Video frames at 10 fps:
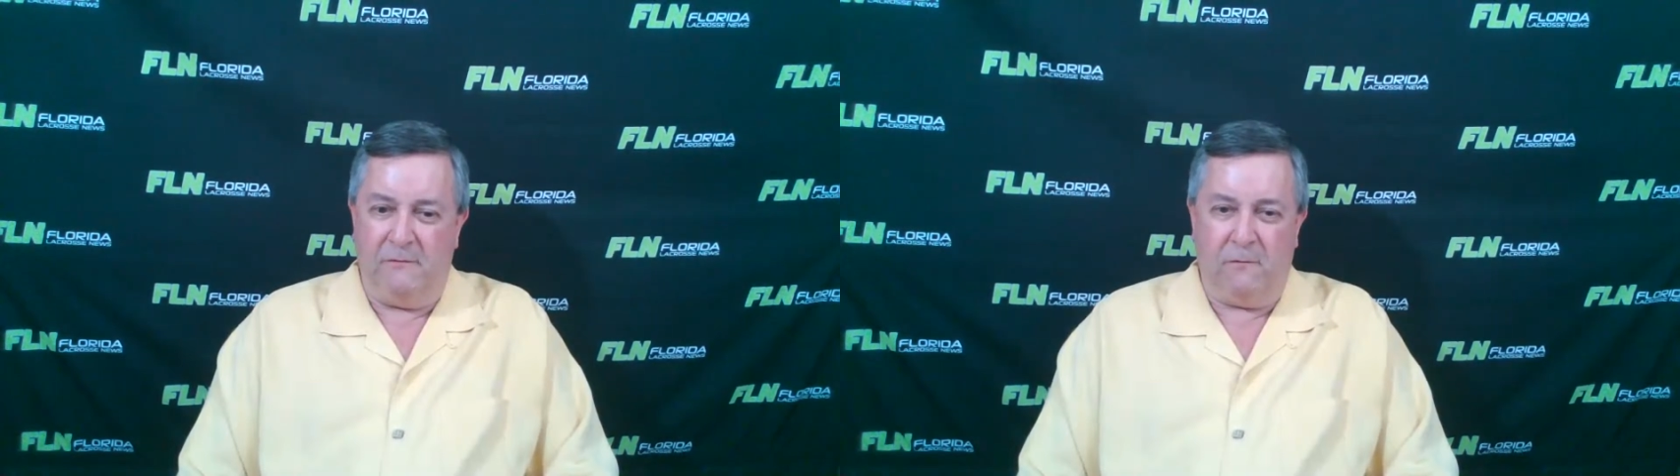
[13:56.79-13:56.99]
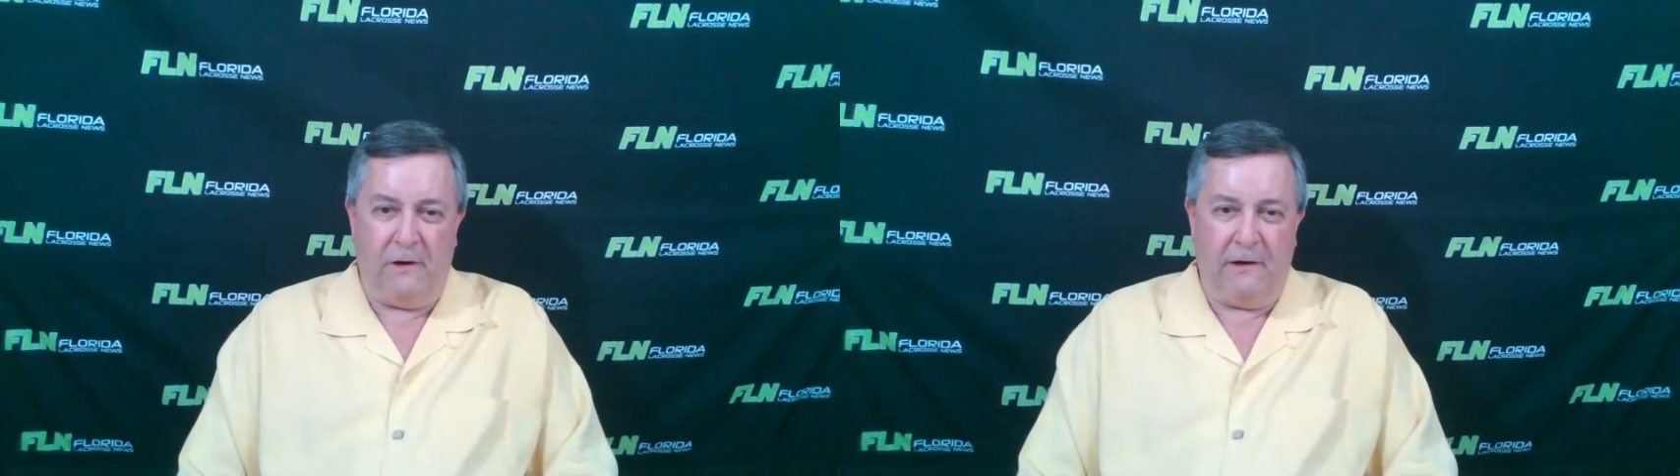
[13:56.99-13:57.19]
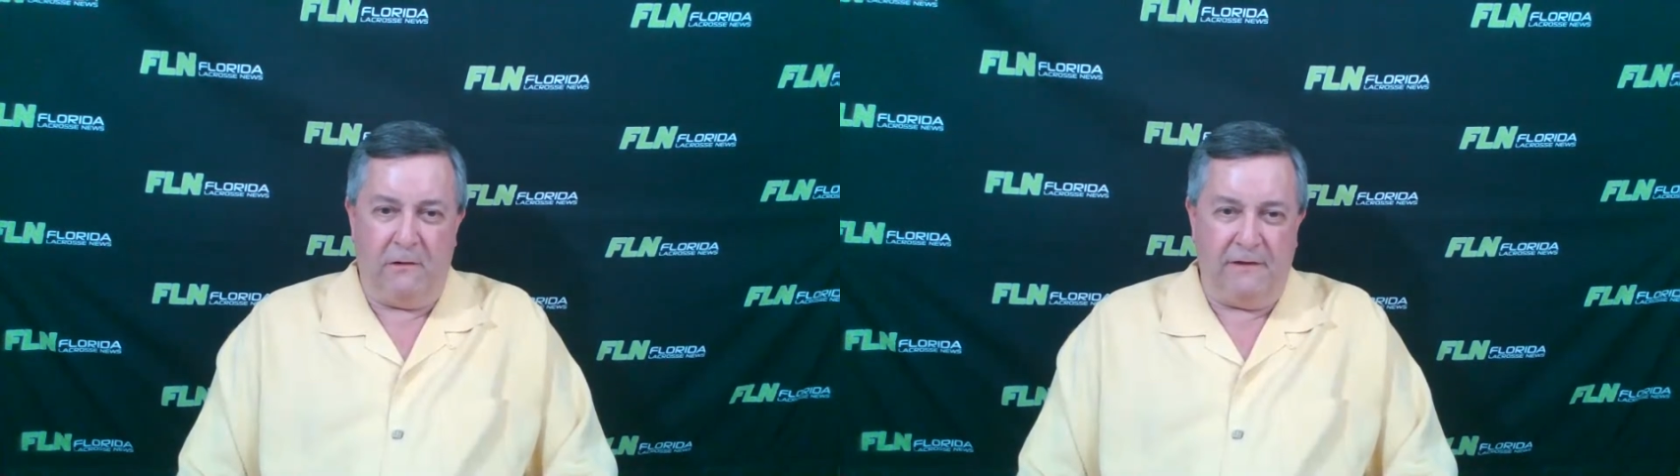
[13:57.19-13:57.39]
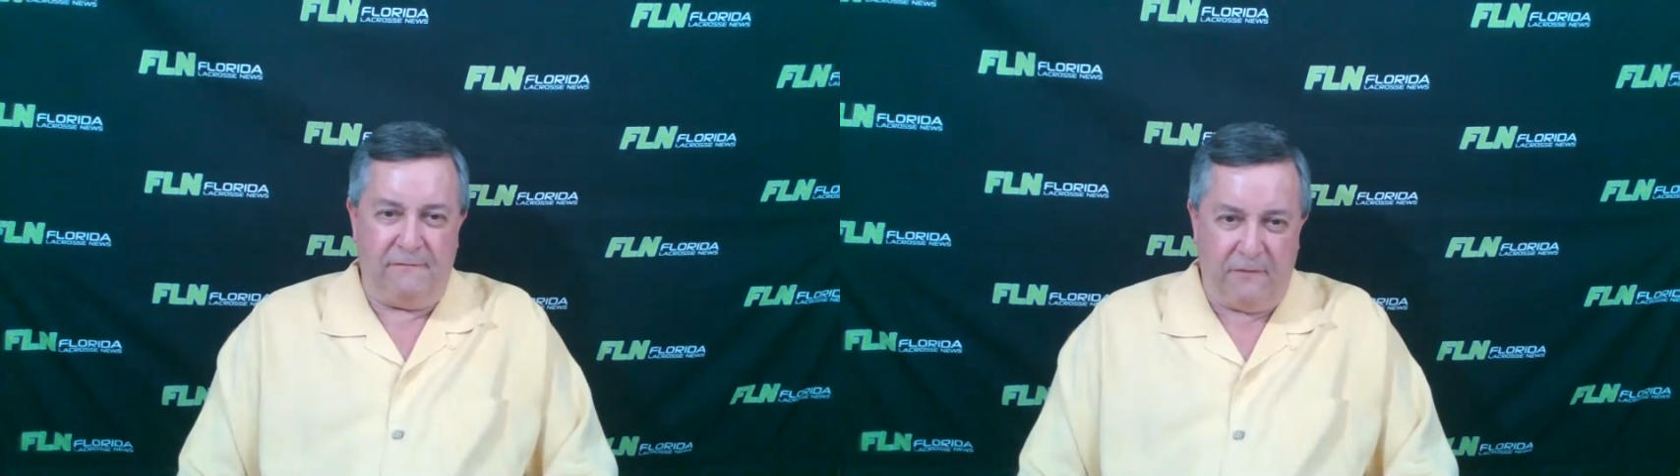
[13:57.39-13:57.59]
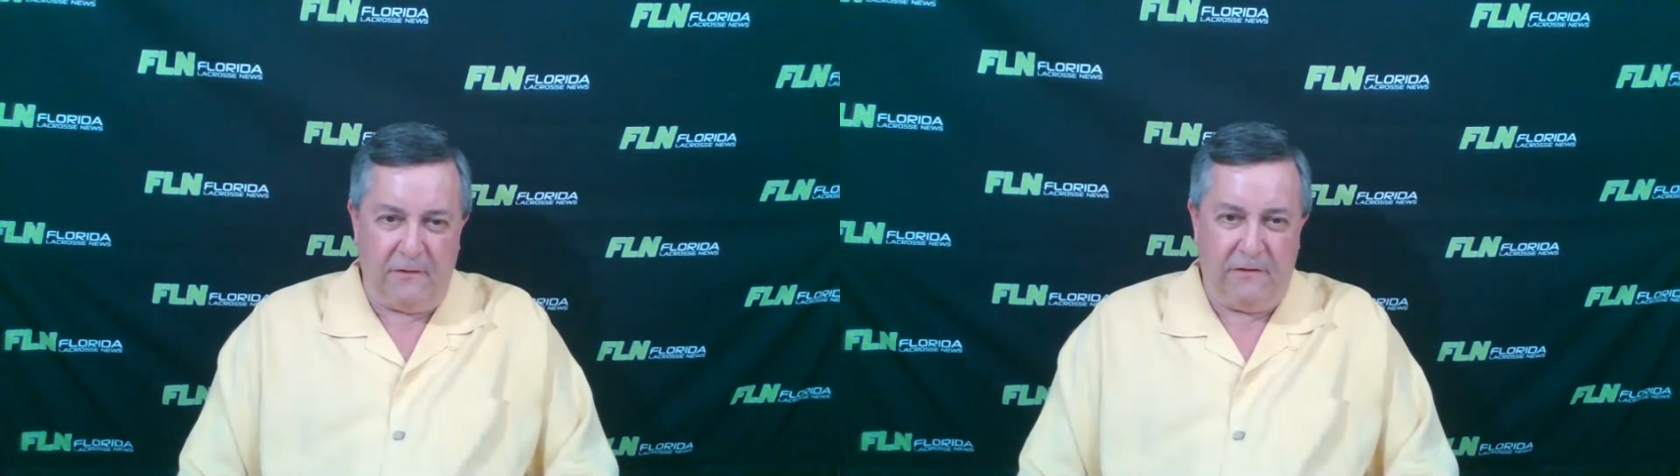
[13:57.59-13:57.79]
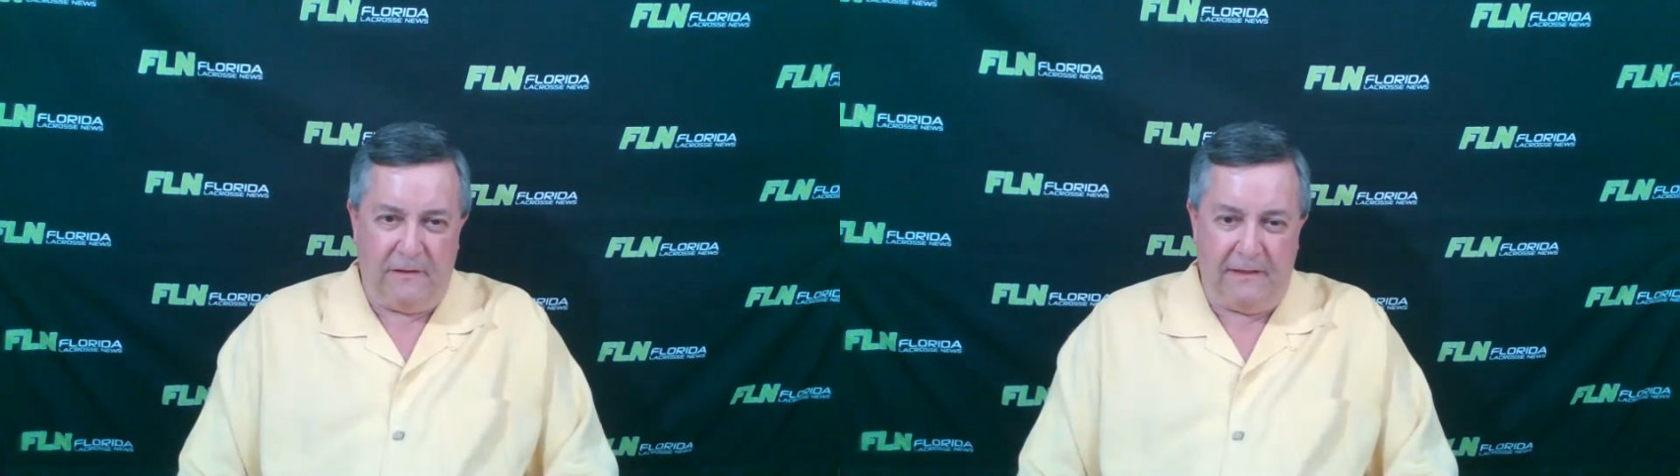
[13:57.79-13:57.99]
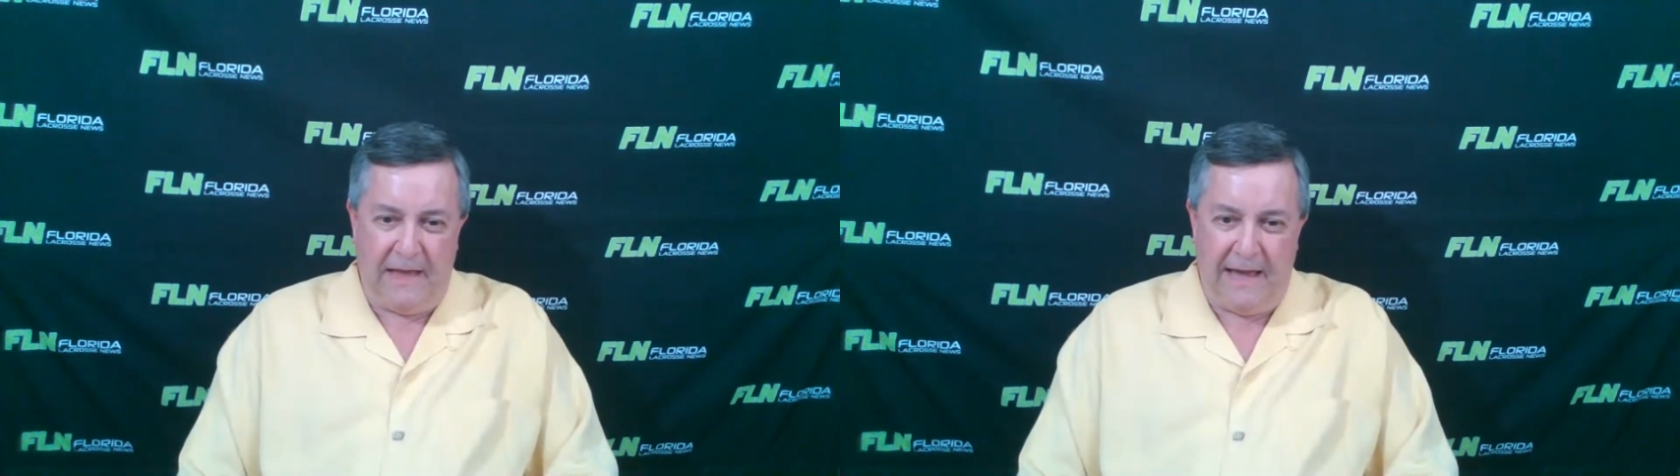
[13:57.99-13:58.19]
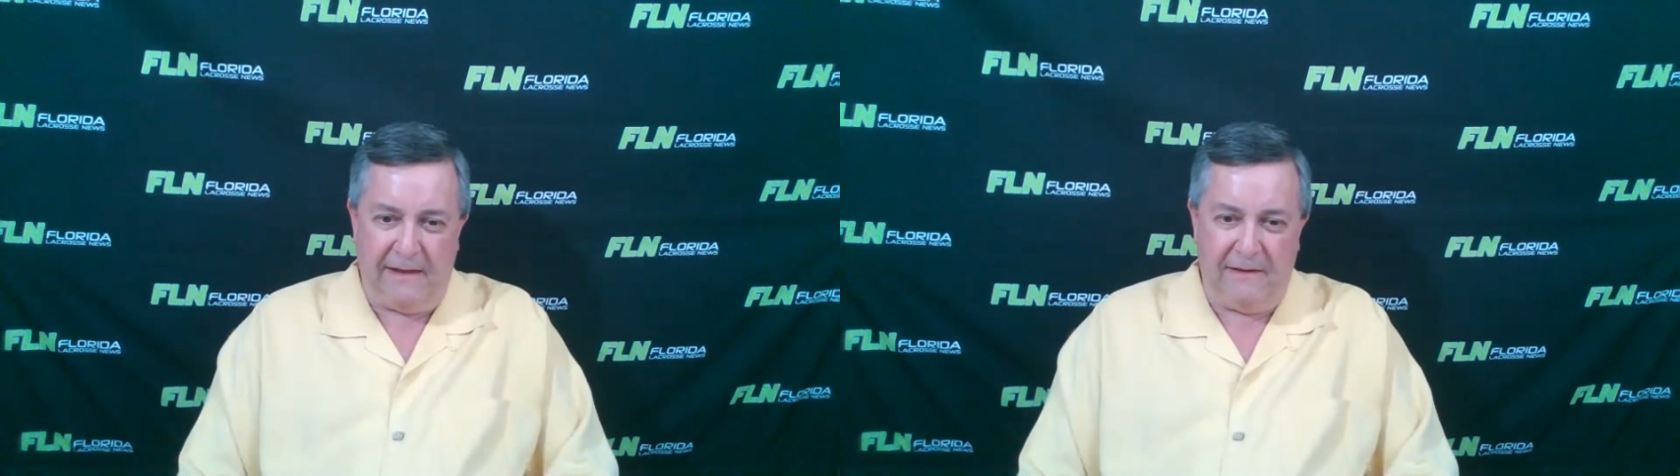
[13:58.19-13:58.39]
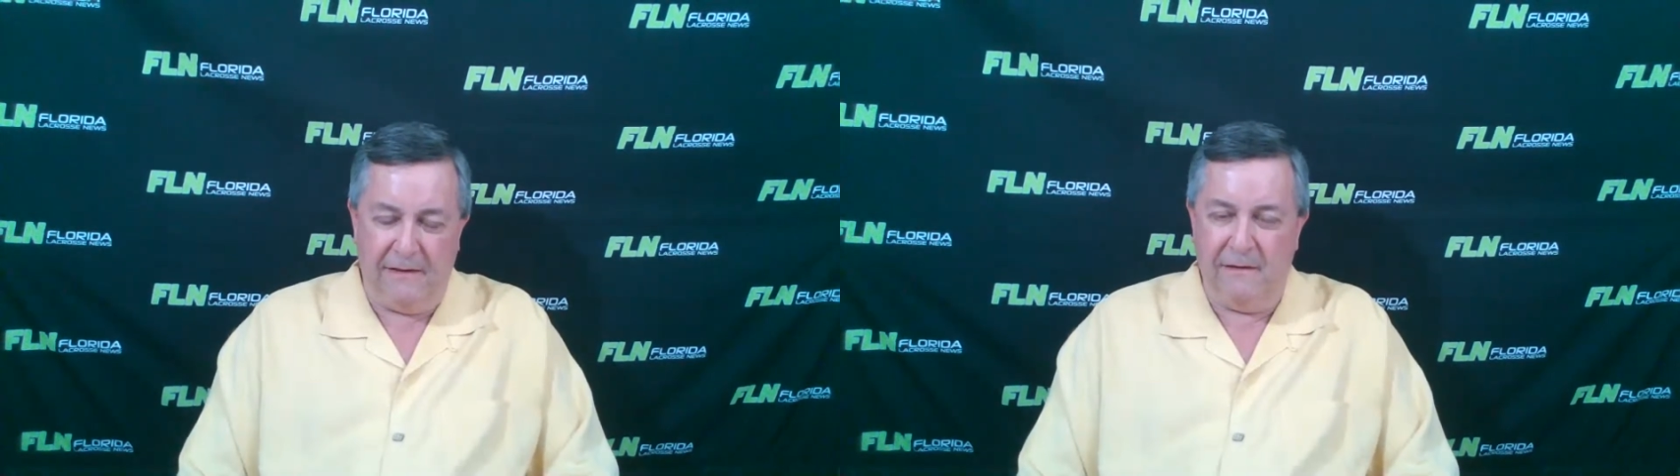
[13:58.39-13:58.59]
before I go any further than that.